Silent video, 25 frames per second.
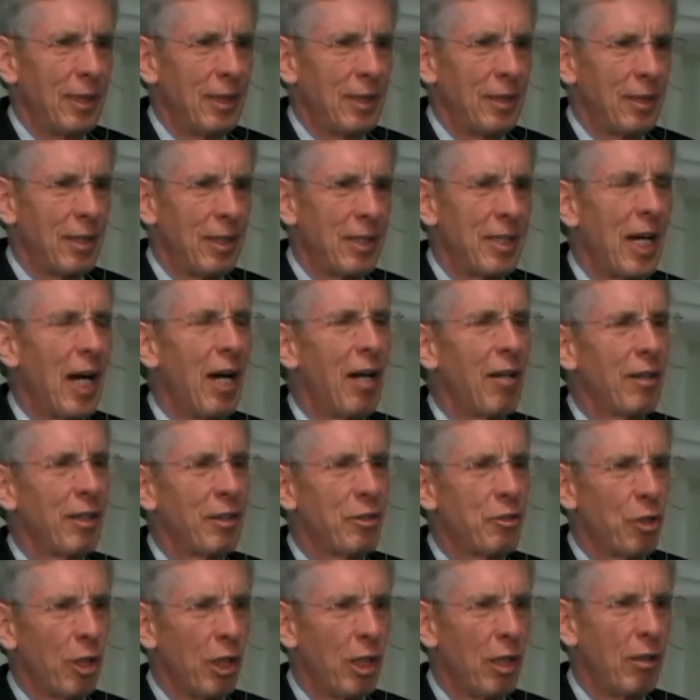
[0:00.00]
To tell the
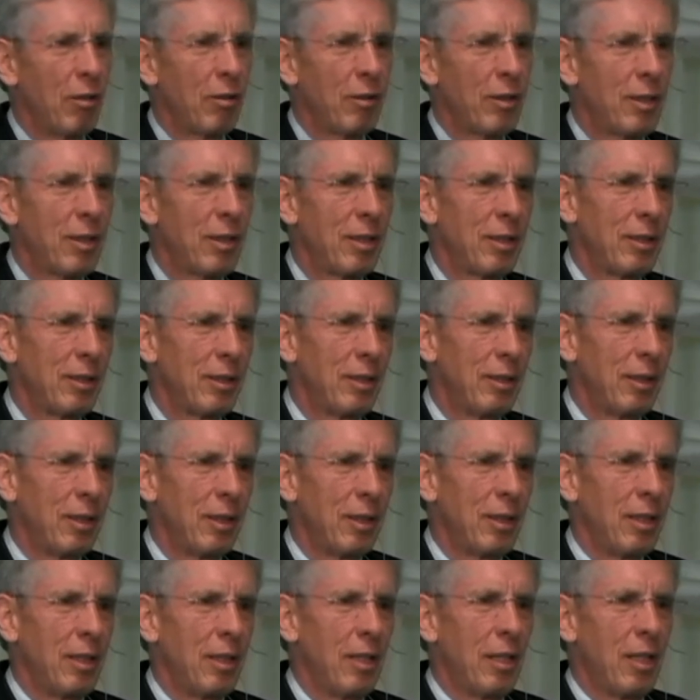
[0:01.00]
truth,
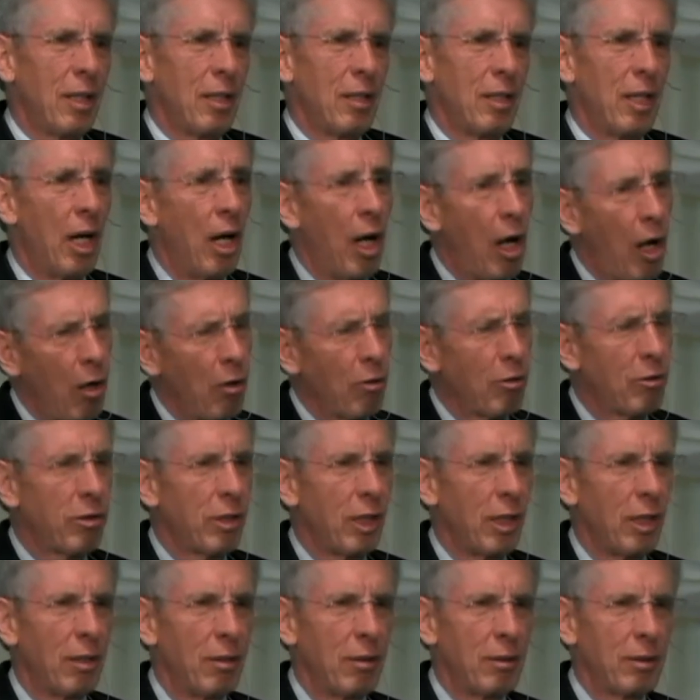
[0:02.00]
the whole
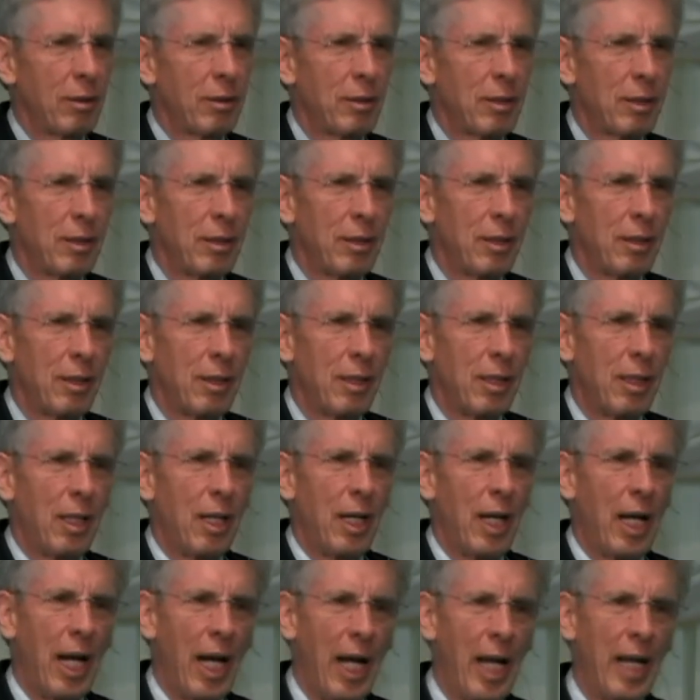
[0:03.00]
truth,
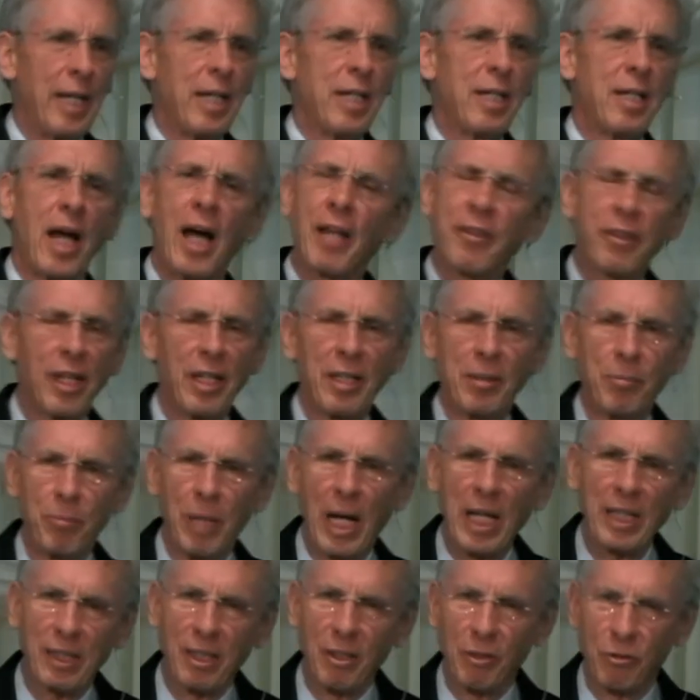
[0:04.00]
and nothing
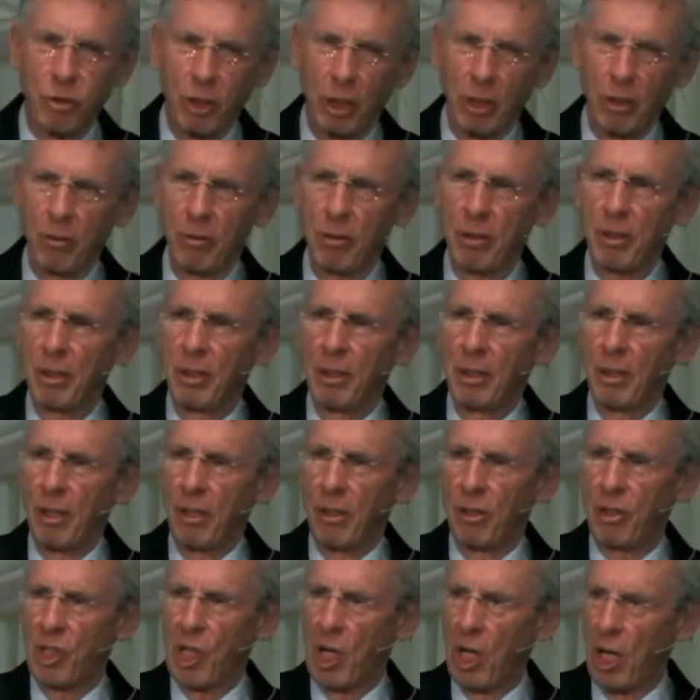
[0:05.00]
but the truth,
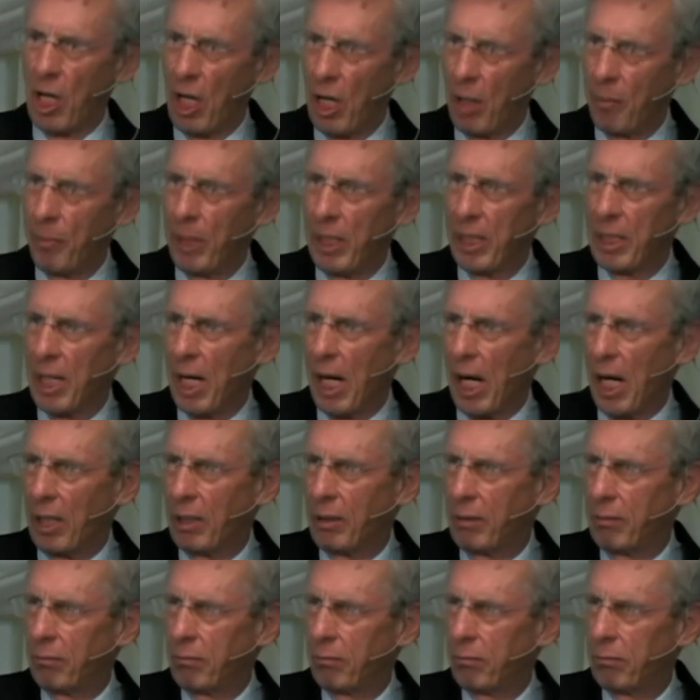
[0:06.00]
so help me God.
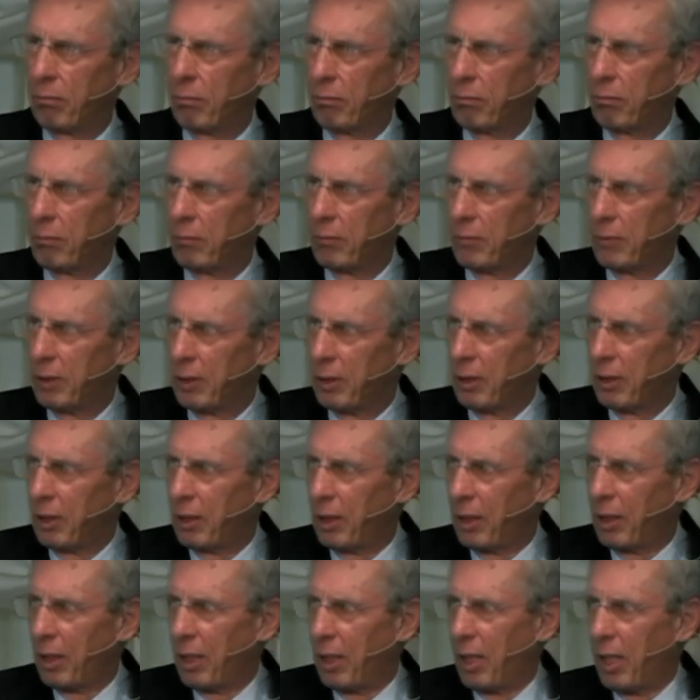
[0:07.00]

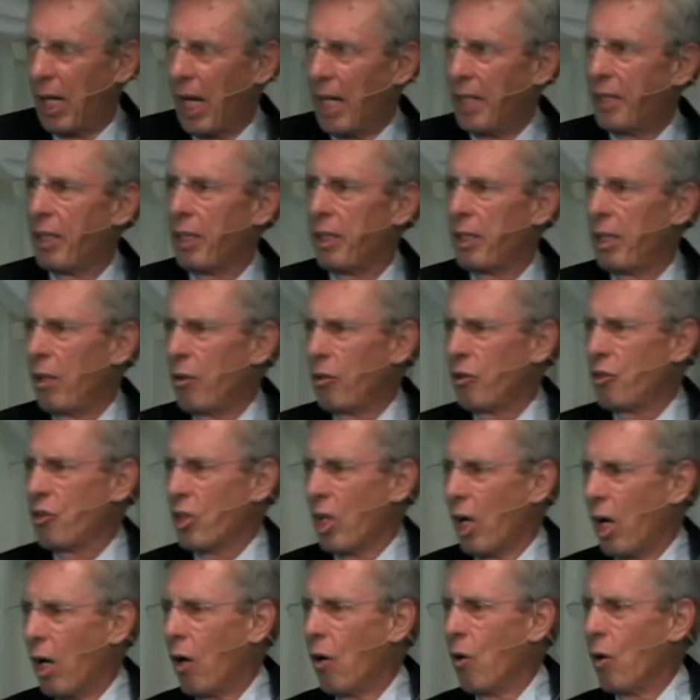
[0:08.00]
And to do
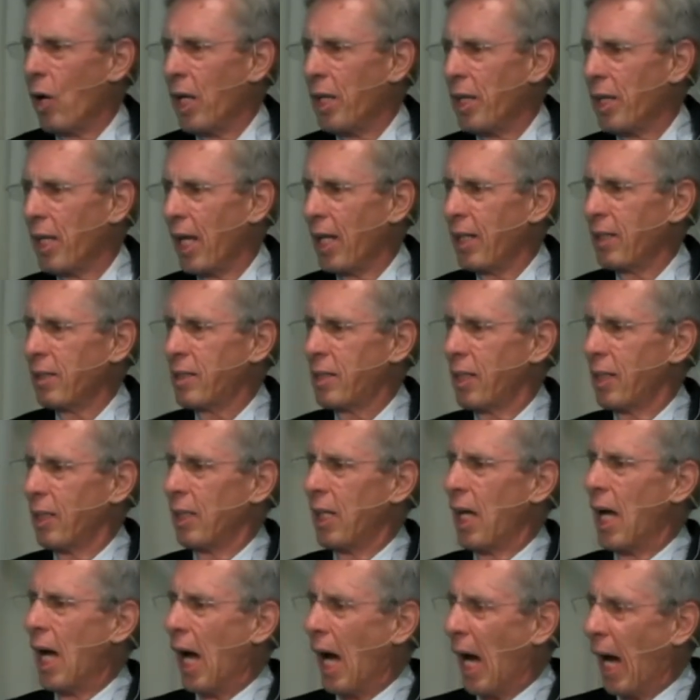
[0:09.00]
so and then to
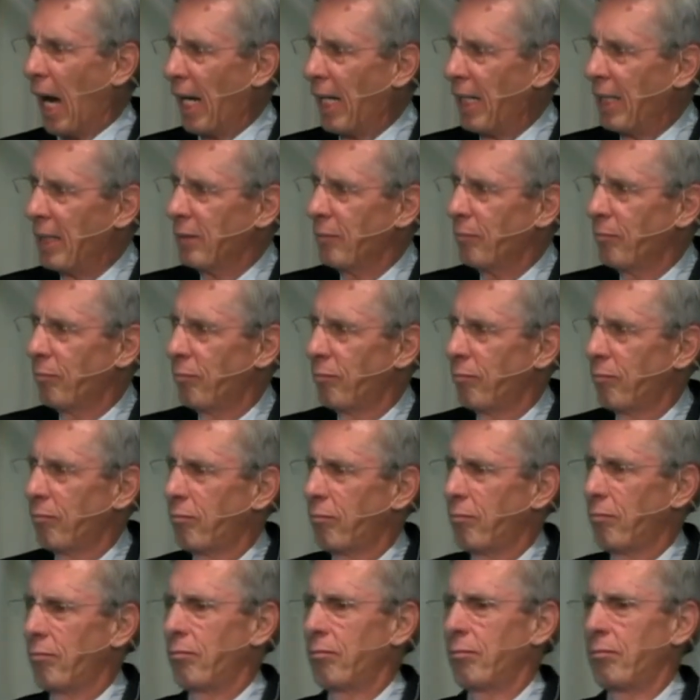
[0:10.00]
lie
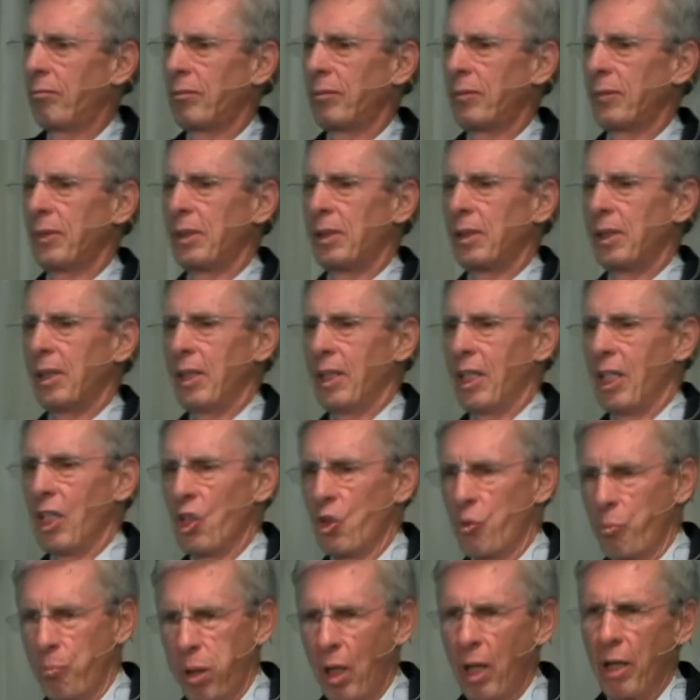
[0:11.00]
is
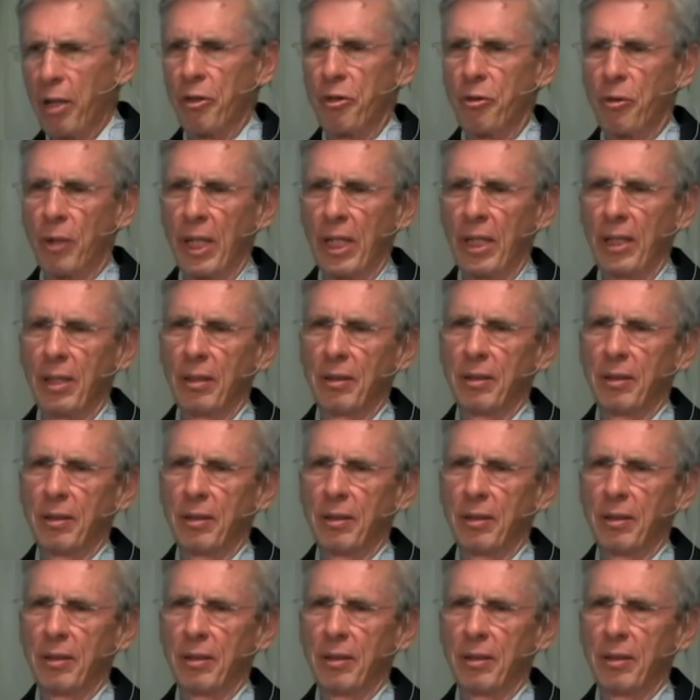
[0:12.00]
perjury,